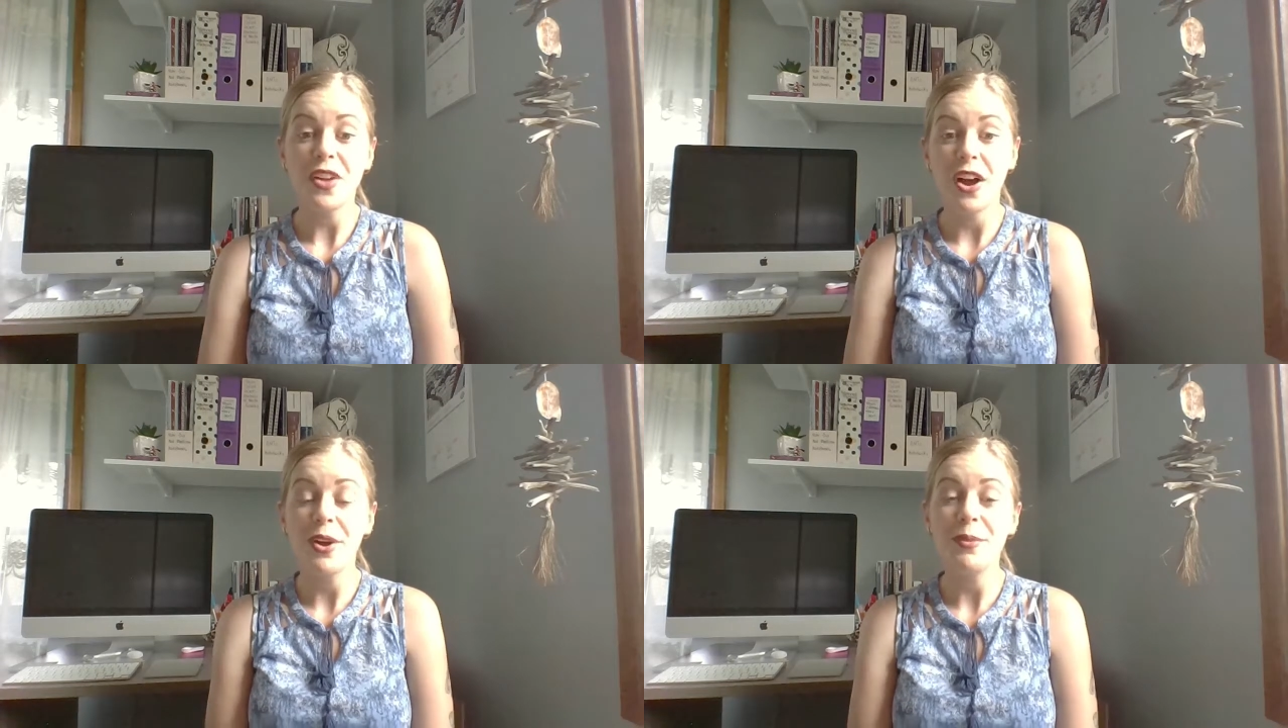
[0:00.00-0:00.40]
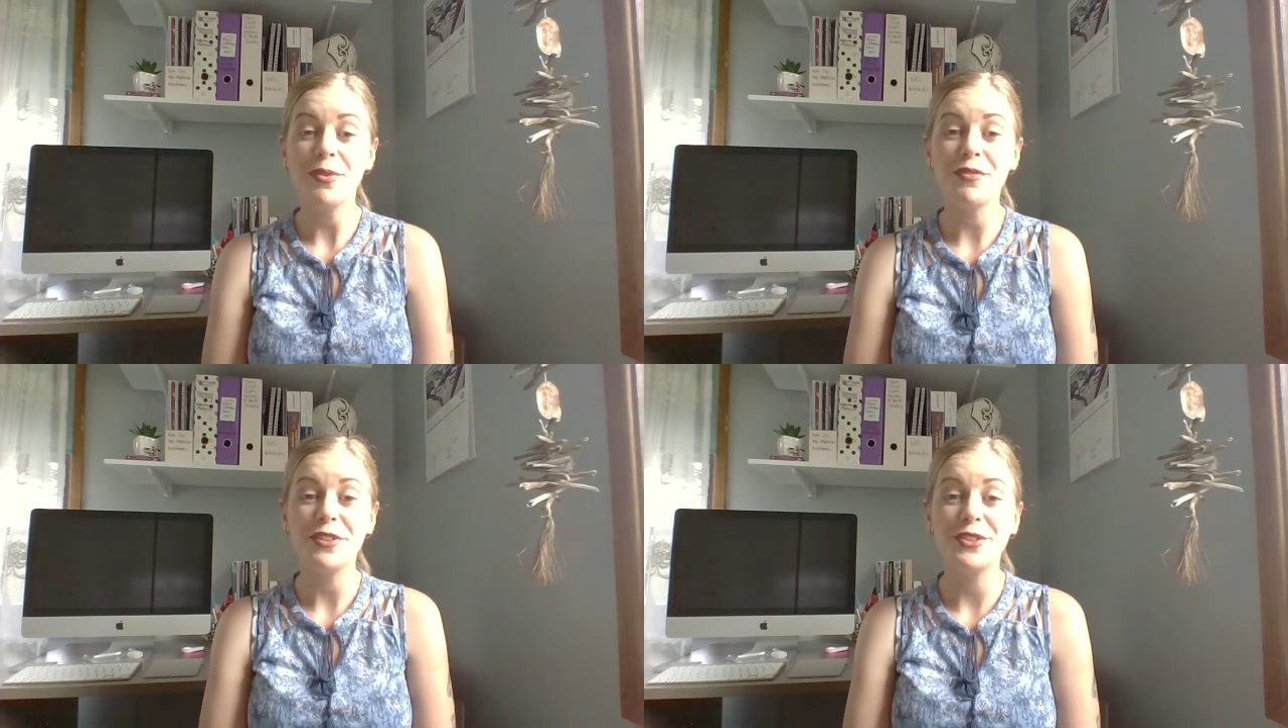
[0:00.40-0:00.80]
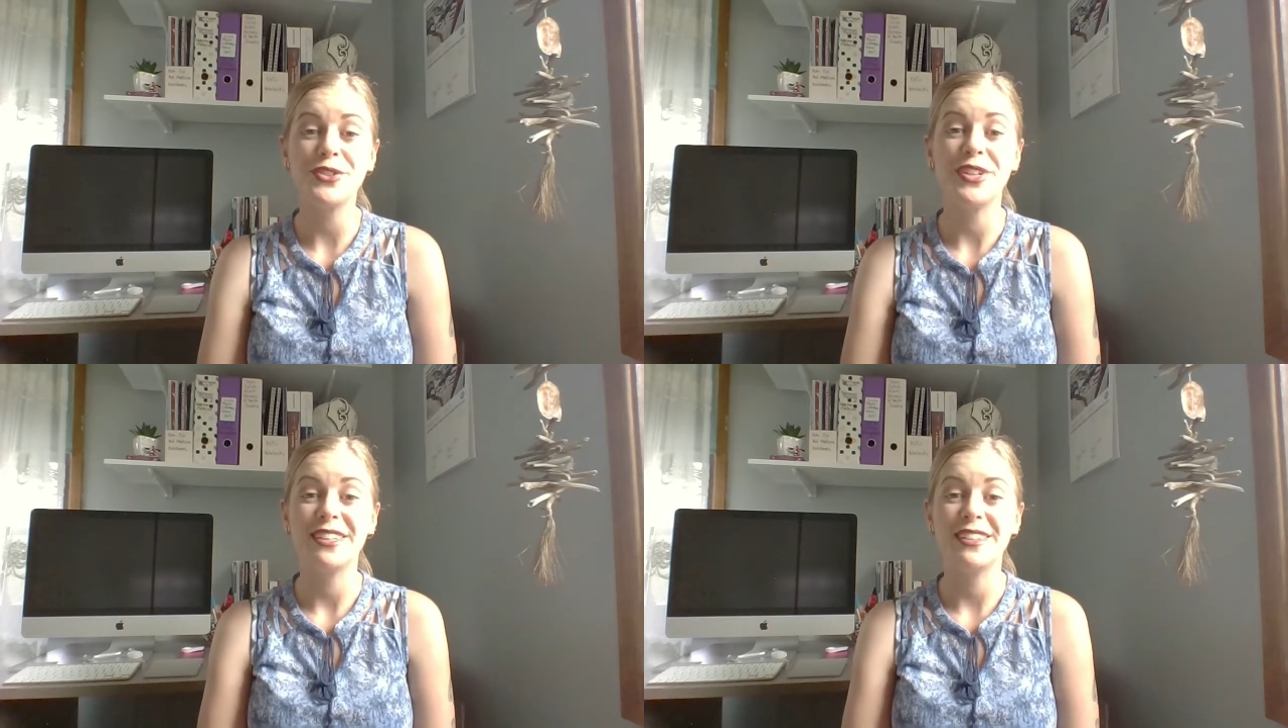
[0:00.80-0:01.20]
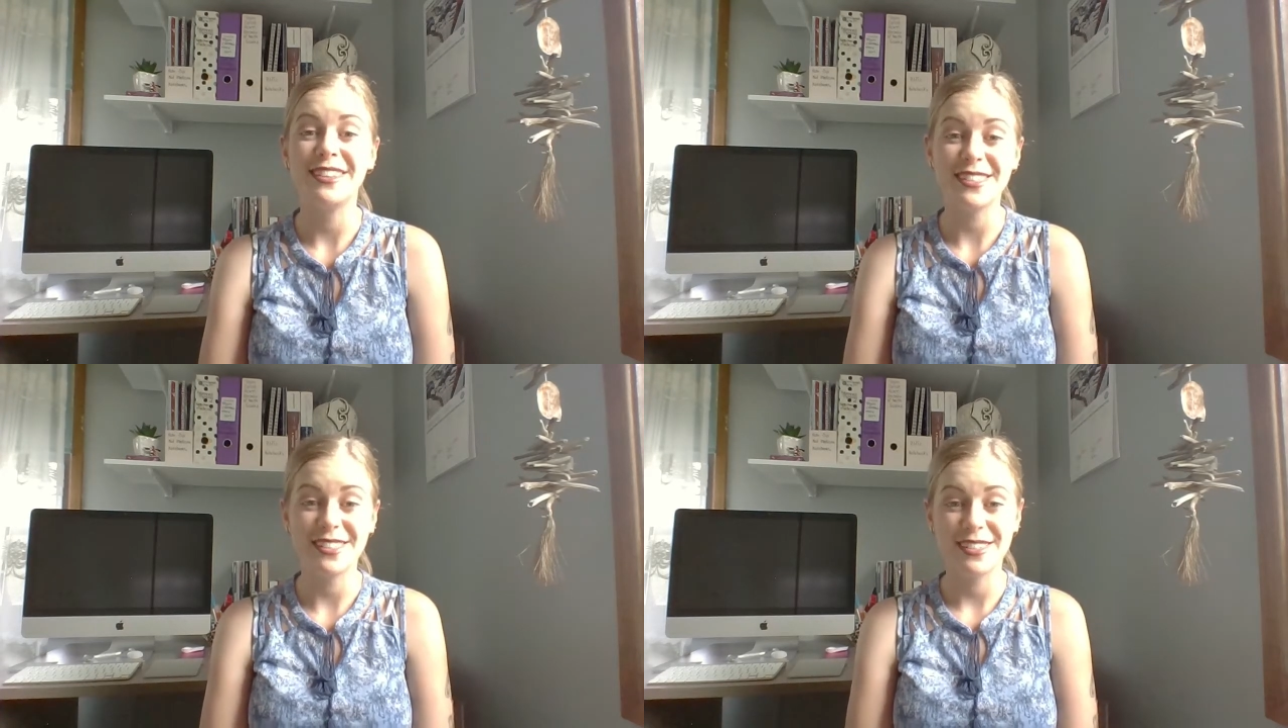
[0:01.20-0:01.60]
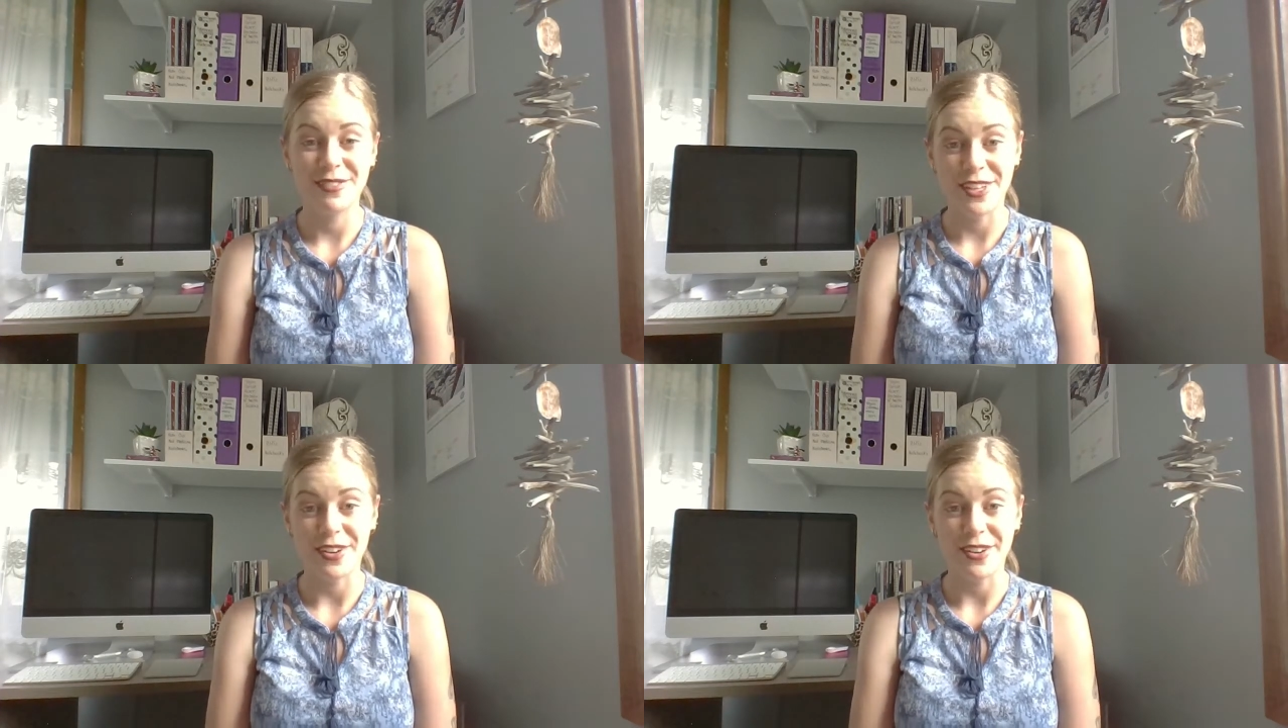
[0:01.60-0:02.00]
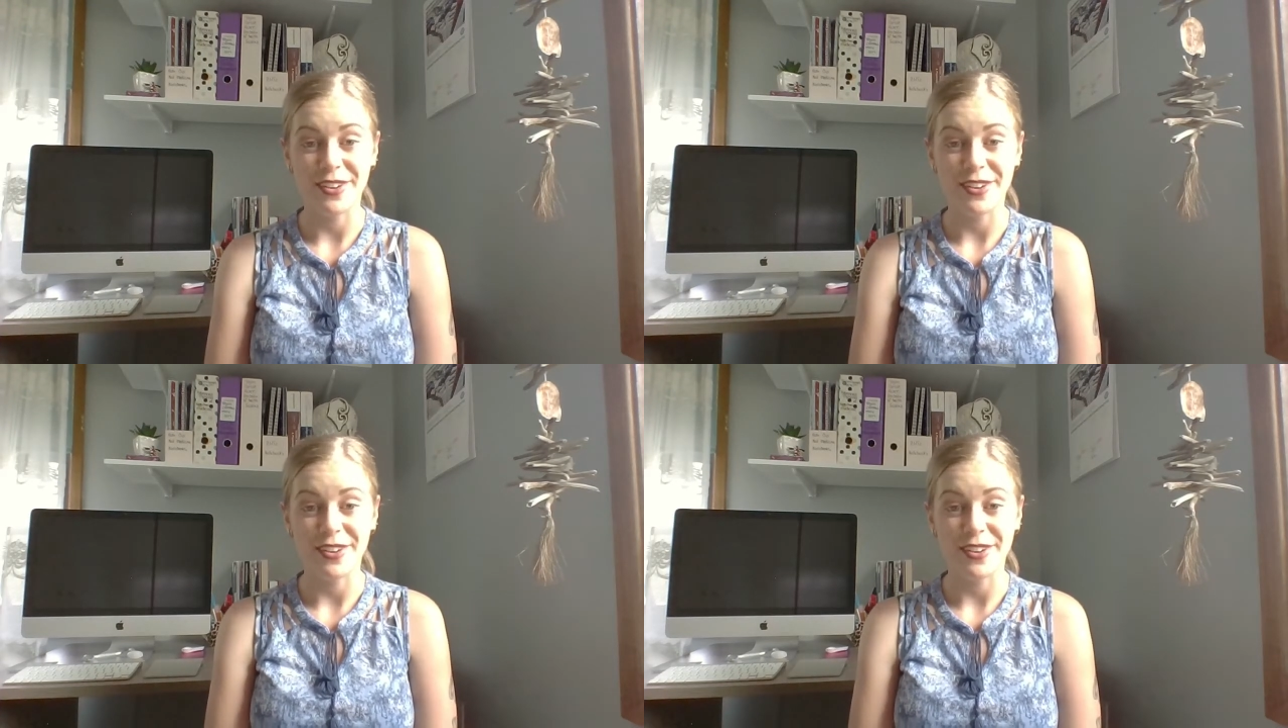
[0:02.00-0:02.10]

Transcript: I hope you've enjoyed this video,